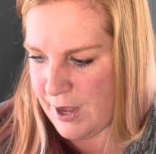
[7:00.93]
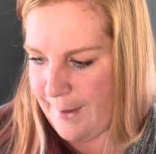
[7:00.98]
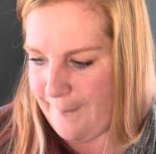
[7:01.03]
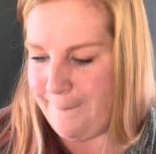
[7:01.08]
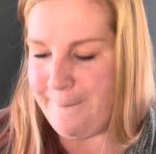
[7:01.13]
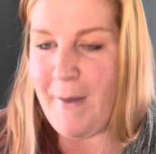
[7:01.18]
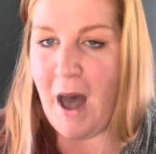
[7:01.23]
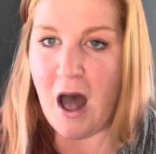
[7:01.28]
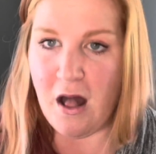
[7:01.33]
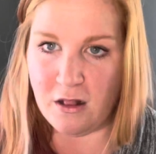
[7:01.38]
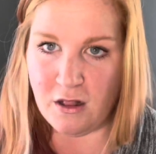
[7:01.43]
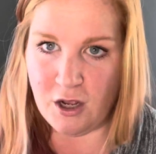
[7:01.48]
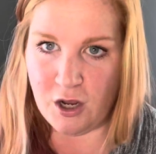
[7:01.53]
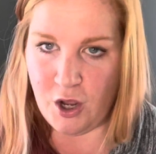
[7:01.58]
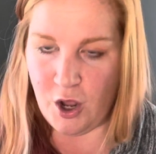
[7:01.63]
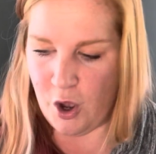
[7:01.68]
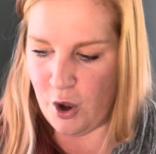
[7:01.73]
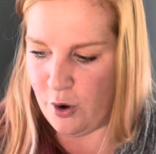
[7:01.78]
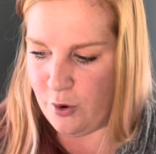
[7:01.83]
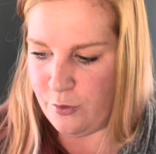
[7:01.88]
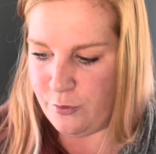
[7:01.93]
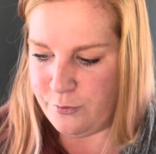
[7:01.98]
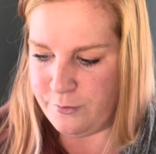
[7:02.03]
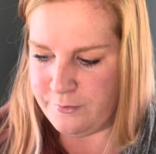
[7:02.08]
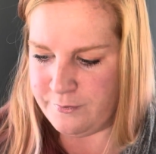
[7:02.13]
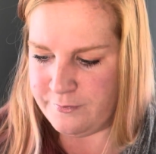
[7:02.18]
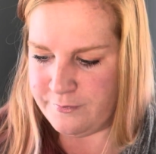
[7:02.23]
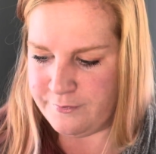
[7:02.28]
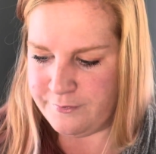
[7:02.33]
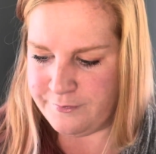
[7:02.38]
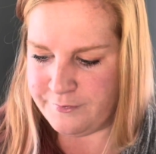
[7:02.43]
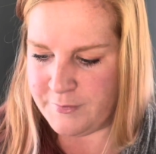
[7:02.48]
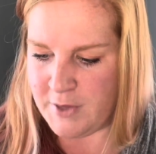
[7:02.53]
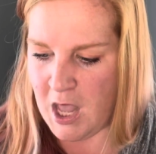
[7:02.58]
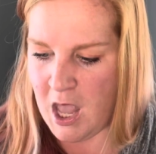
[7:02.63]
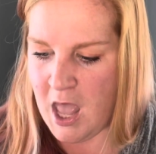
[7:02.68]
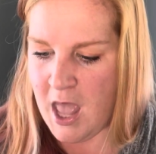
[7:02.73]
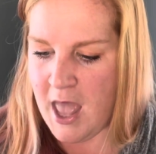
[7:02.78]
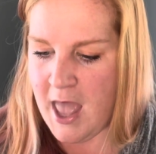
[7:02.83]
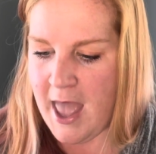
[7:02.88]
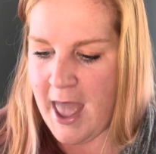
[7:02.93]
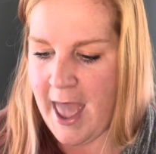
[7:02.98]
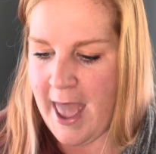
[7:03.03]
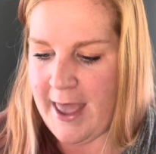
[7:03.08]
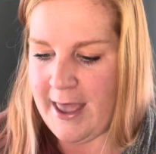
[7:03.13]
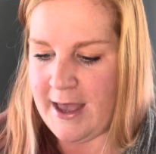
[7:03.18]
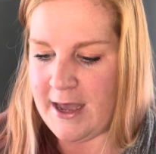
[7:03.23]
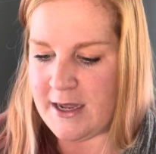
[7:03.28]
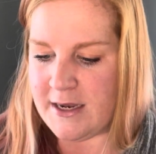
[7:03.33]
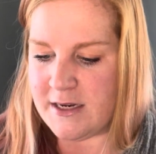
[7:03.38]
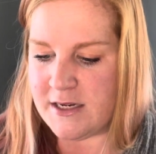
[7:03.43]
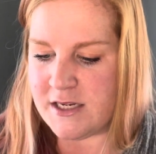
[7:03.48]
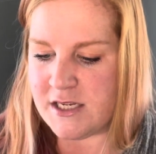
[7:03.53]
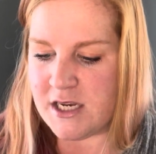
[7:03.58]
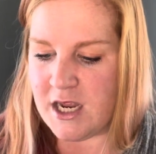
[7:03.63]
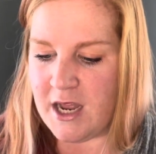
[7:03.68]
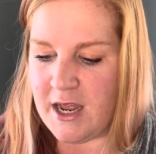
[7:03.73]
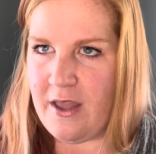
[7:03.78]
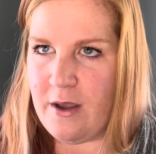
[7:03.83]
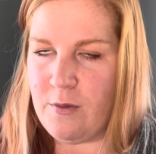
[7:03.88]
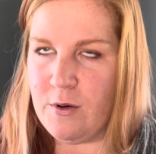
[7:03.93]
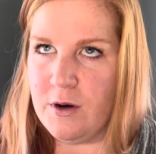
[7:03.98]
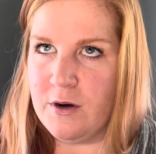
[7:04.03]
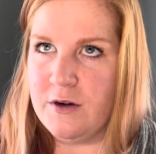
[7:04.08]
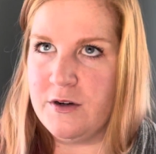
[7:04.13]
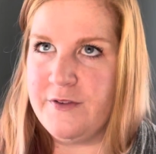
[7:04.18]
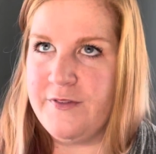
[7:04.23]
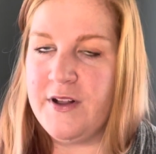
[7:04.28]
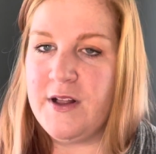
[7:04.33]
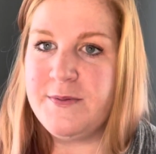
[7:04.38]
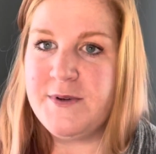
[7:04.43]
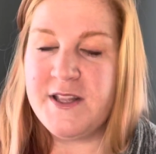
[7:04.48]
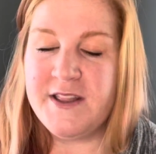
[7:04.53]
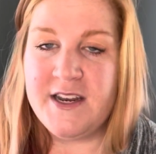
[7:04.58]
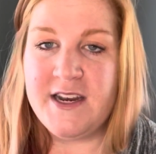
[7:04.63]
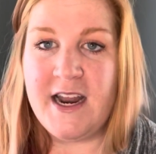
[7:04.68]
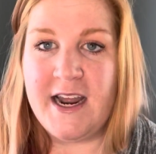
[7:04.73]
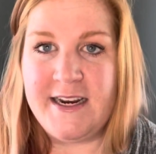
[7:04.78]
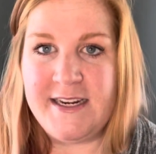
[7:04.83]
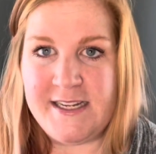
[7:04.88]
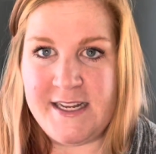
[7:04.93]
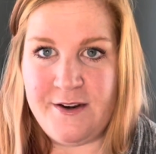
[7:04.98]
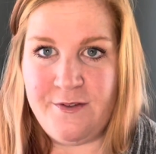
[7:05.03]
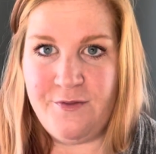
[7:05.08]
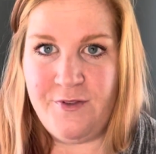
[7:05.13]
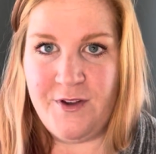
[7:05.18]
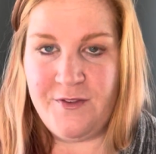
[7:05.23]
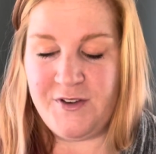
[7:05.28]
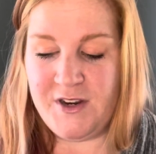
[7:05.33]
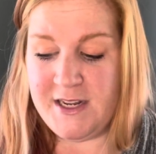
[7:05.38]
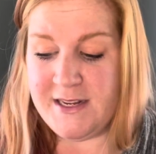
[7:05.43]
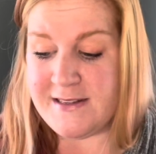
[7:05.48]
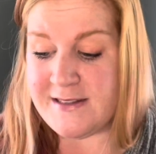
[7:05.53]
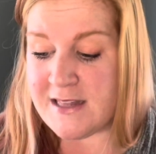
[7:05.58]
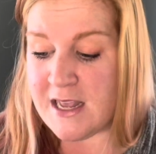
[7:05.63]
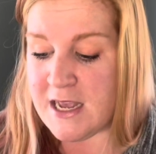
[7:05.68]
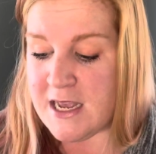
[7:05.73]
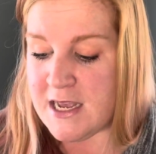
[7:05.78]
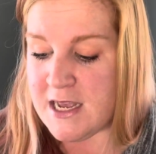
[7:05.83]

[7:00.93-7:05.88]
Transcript: Malaco, and they were developed in the 1950s